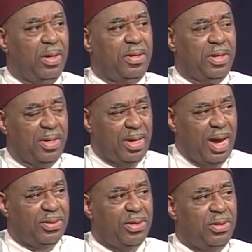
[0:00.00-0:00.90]
to the
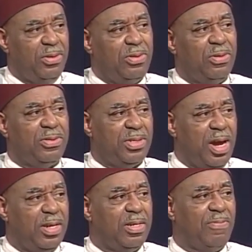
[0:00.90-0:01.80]
constitutional
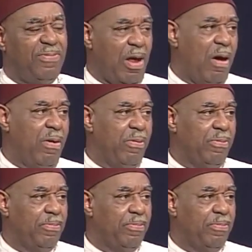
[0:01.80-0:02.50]
standard of law